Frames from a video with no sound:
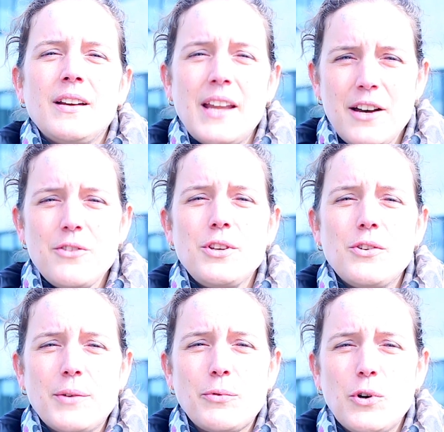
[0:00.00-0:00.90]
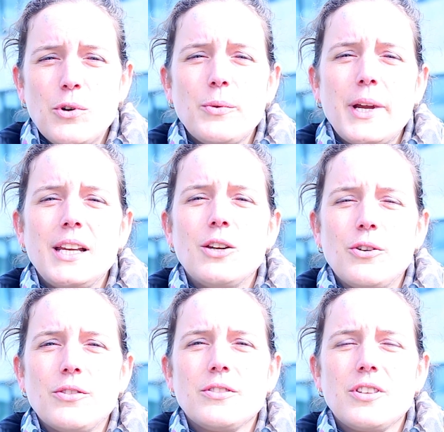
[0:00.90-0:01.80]
Now you have already
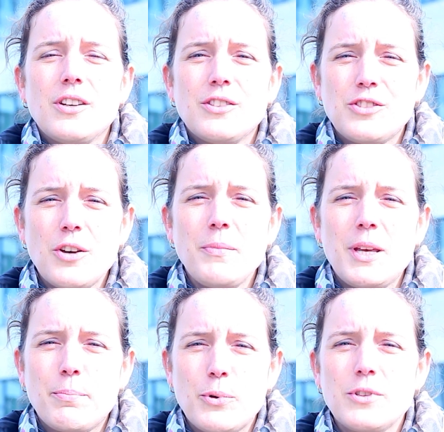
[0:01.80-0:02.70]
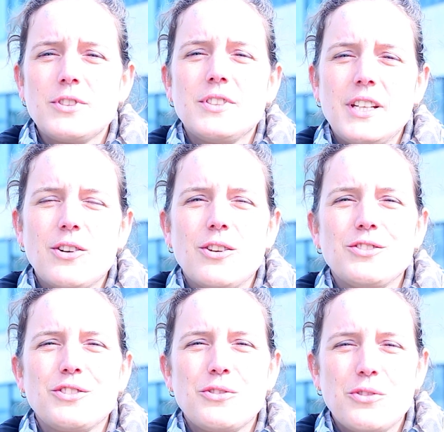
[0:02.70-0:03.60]
learned some important
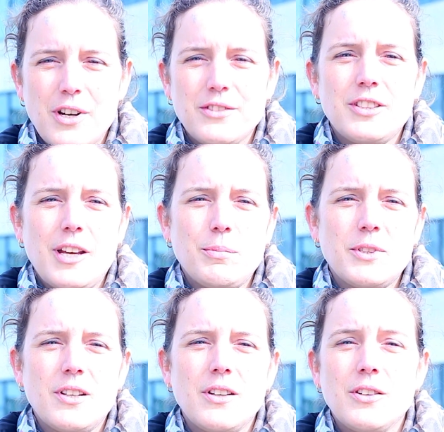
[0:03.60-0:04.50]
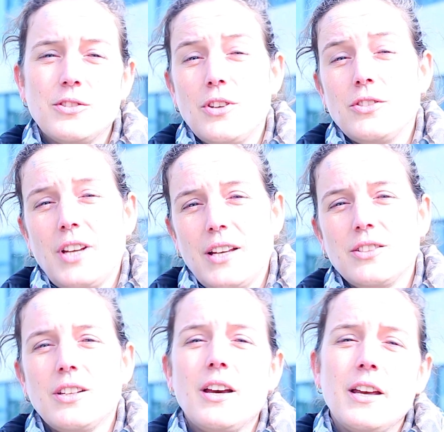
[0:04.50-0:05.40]
ecological concepts such
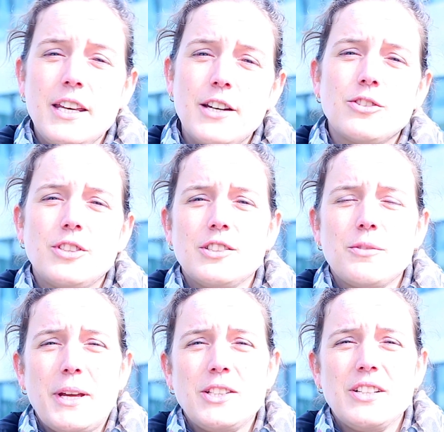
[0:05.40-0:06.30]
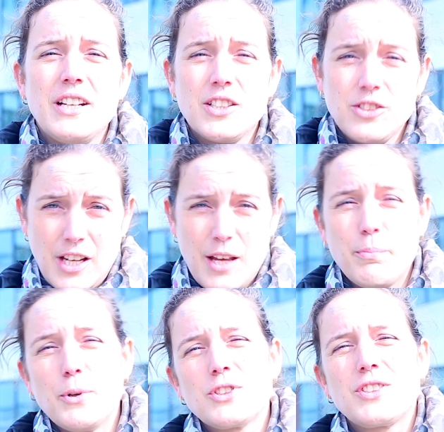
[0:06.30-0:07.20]
as ecosystem engineers
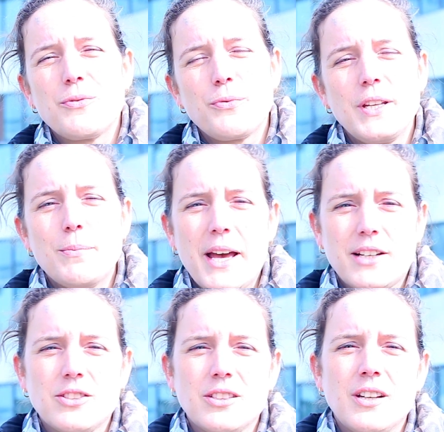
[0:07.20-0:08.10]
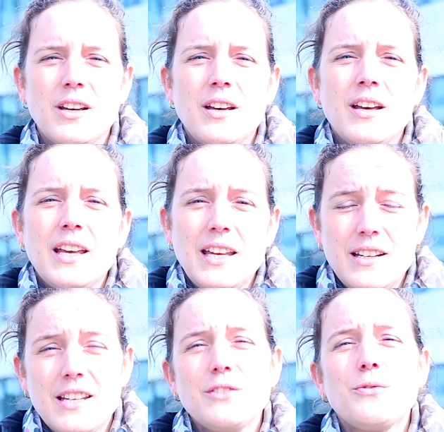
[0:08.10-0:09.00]
and positive feedbacks.
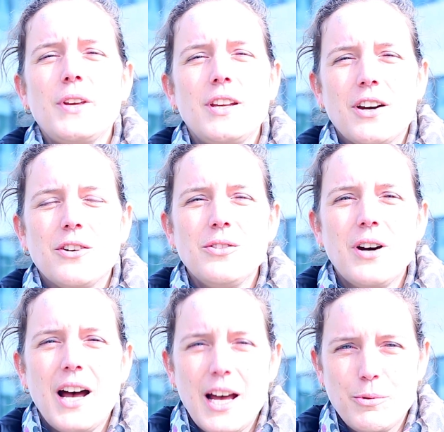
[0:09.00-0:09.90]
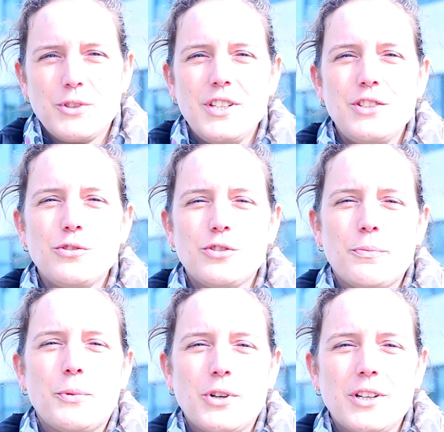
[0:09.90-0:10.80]
In this video, I will teach you
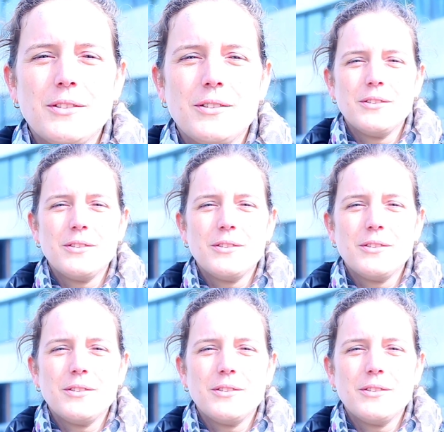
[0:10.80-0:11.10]
some more.